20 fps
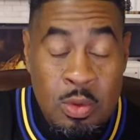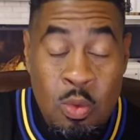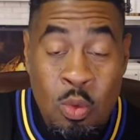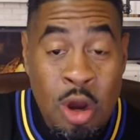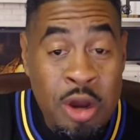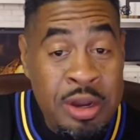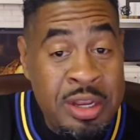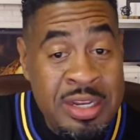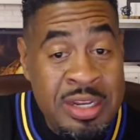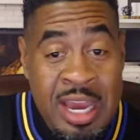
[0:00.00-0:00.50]

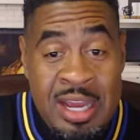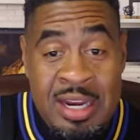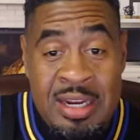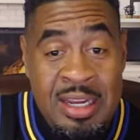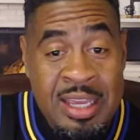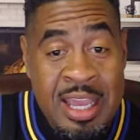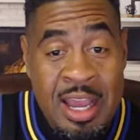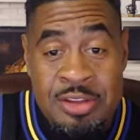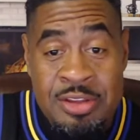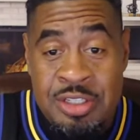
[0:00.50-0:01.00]
Walking not in
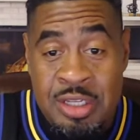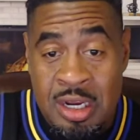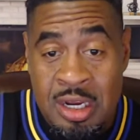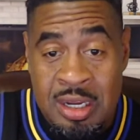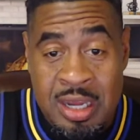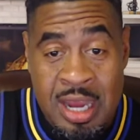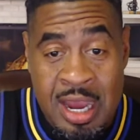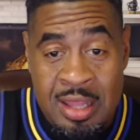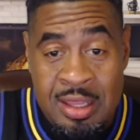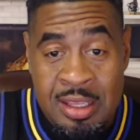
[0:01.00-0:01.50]
the counsel of
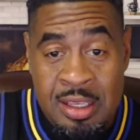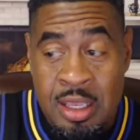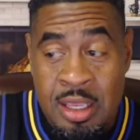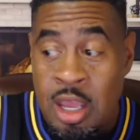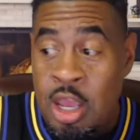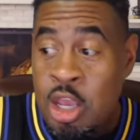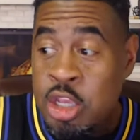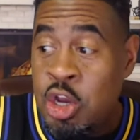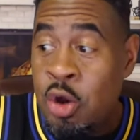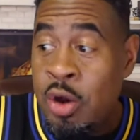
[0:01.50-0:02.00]
ungodly.
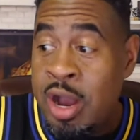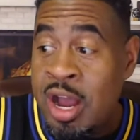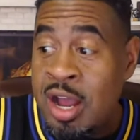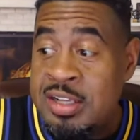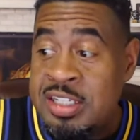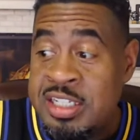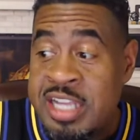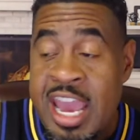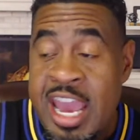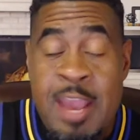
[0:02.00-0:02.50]
Your
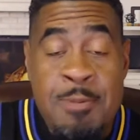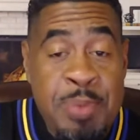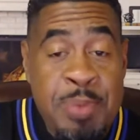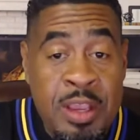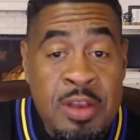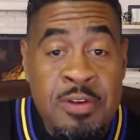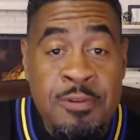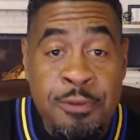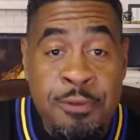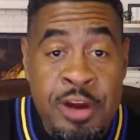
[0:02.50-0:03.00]

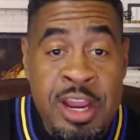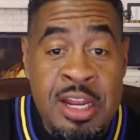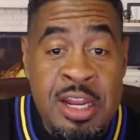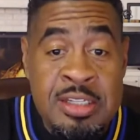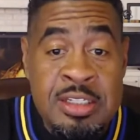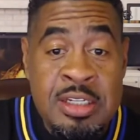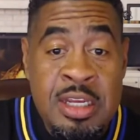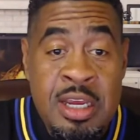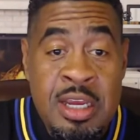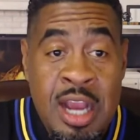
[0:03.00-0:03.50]
unsaved
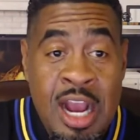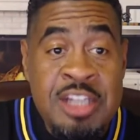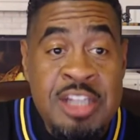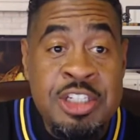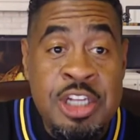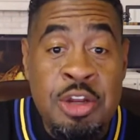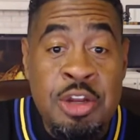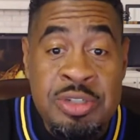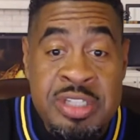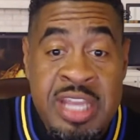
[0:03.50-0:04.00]
friends are
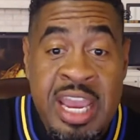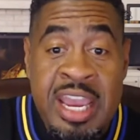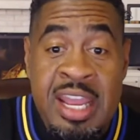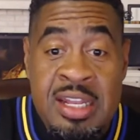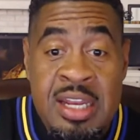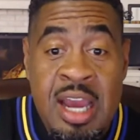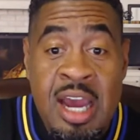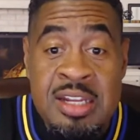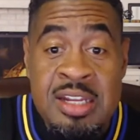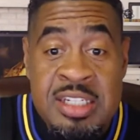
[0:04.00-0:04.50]
still
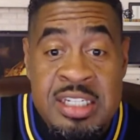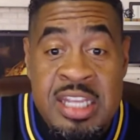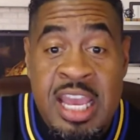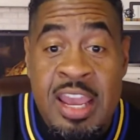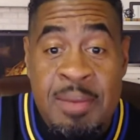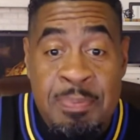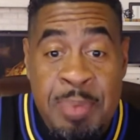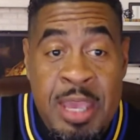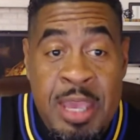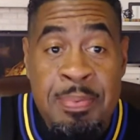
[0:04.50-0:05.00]
dating
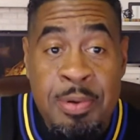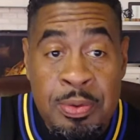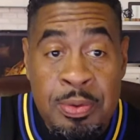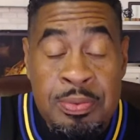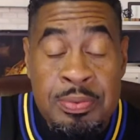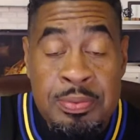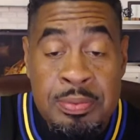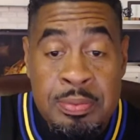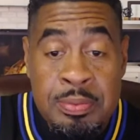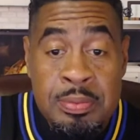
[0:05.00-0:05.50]
unsaved people.
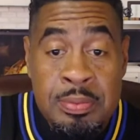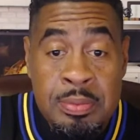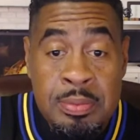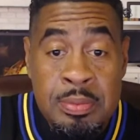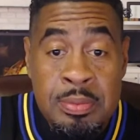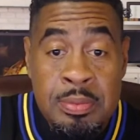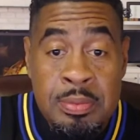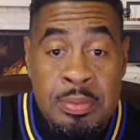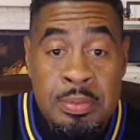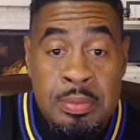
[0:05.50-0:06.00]

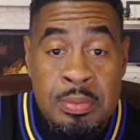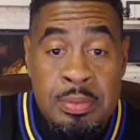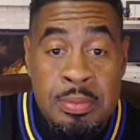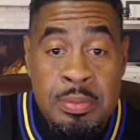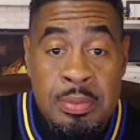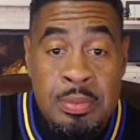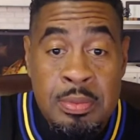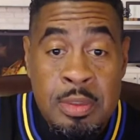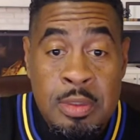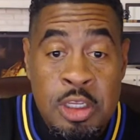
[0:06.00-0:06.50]

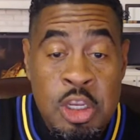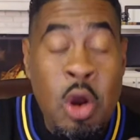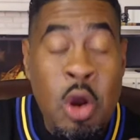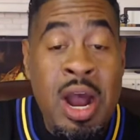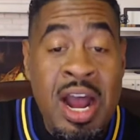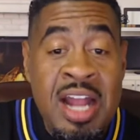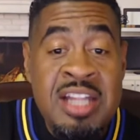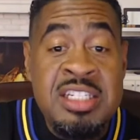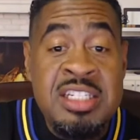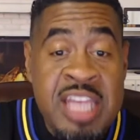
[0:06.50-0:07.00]

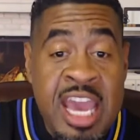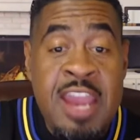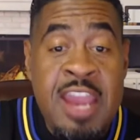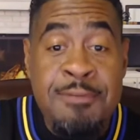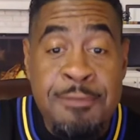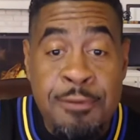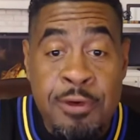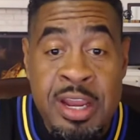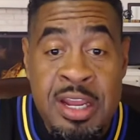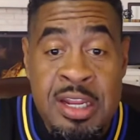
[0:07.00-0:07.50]
Your
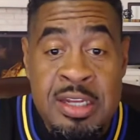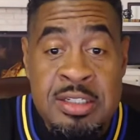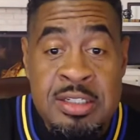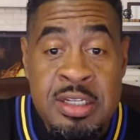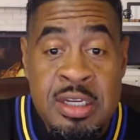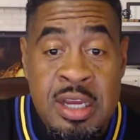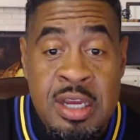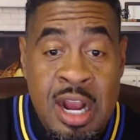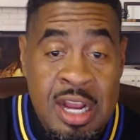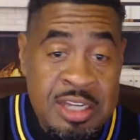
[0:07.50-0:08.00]
unsaved
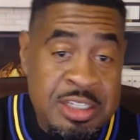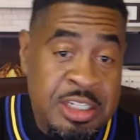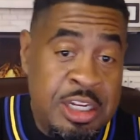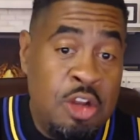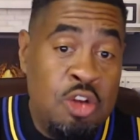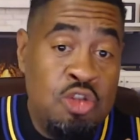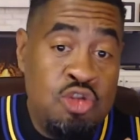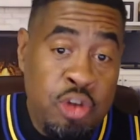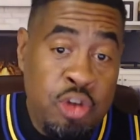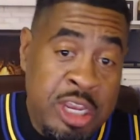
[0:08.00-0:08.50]
friends are
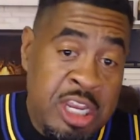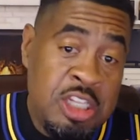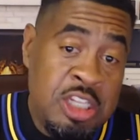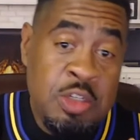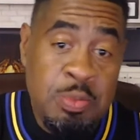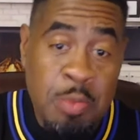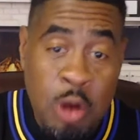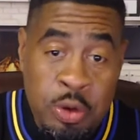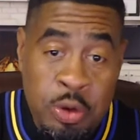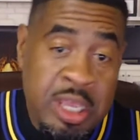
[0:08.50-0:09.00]
still drinking,
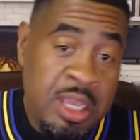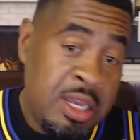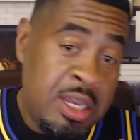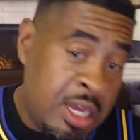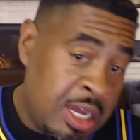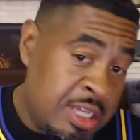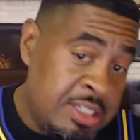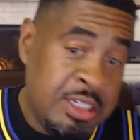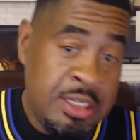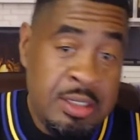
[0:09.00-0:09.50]
smoking,
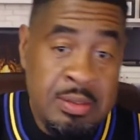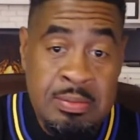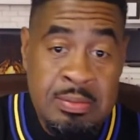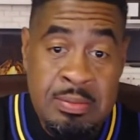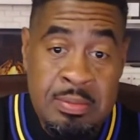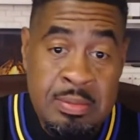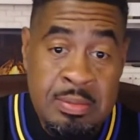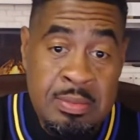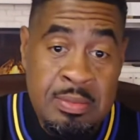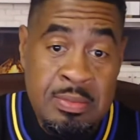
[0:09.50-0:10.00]
cussing,
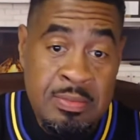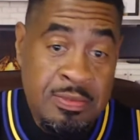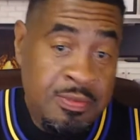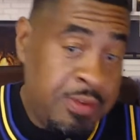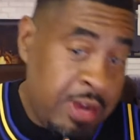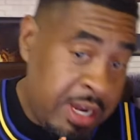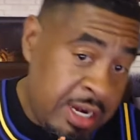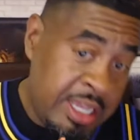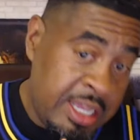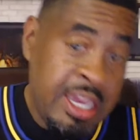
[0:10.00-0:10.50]

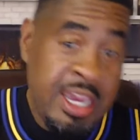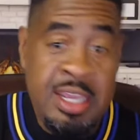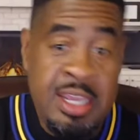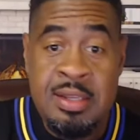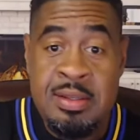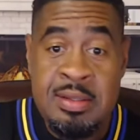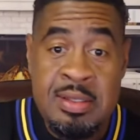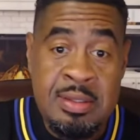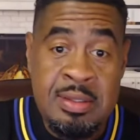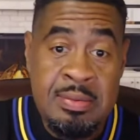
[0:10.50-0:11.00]

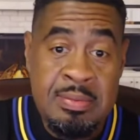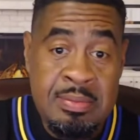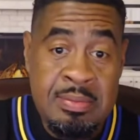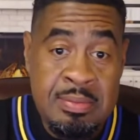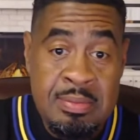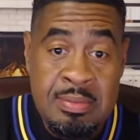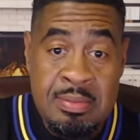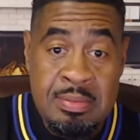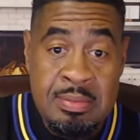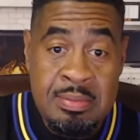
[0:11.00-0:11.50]
fornicating,
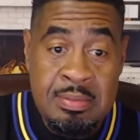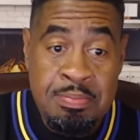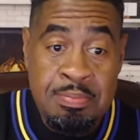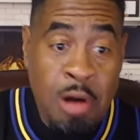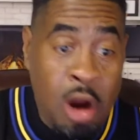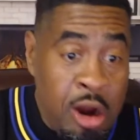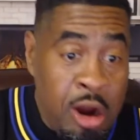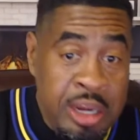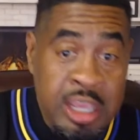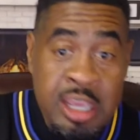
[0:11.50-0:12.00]

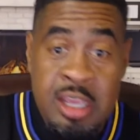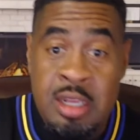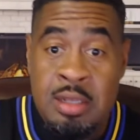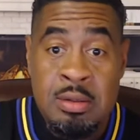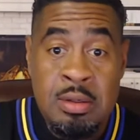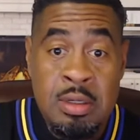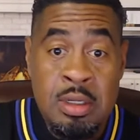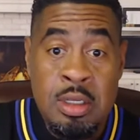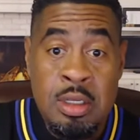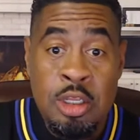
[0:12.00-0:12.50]
partying.
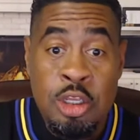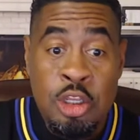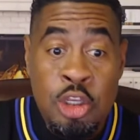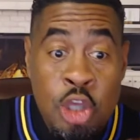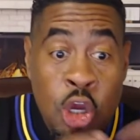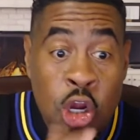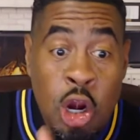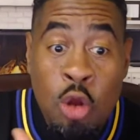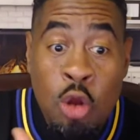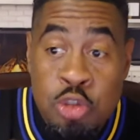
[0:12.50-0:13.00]

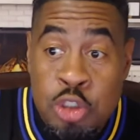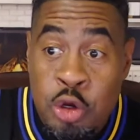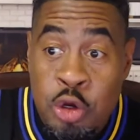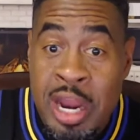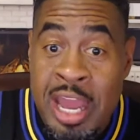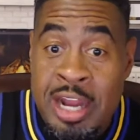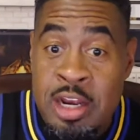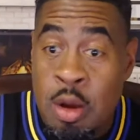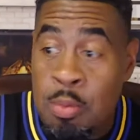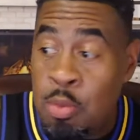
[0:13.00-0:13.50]
You don't do
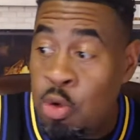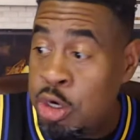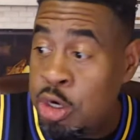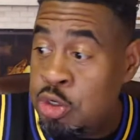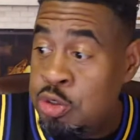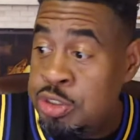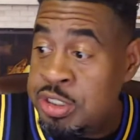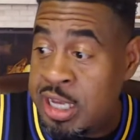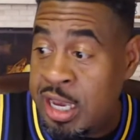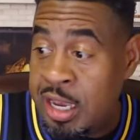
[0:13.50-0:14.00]
that no more,
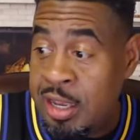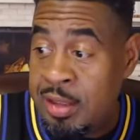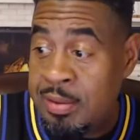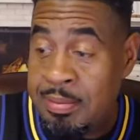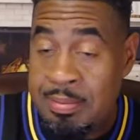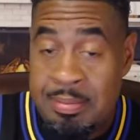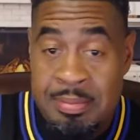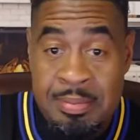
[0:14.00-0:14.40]
you say.